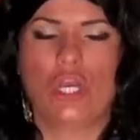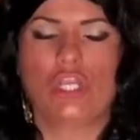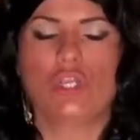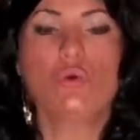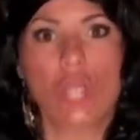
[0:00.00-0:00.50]

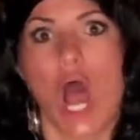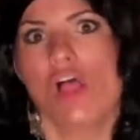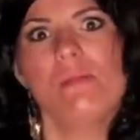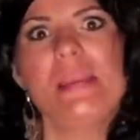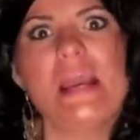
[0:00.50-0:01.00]
You
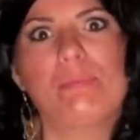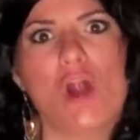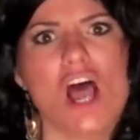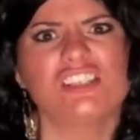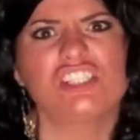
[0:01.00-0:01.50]
calling me a
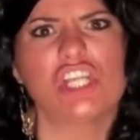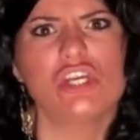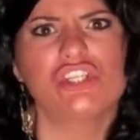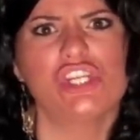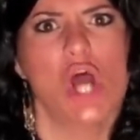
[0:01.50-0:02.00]

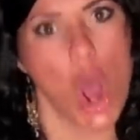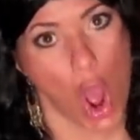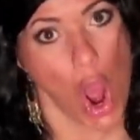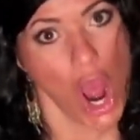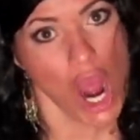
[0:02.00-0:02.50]
prostitution
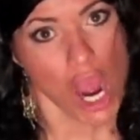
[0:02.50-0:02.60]
whore?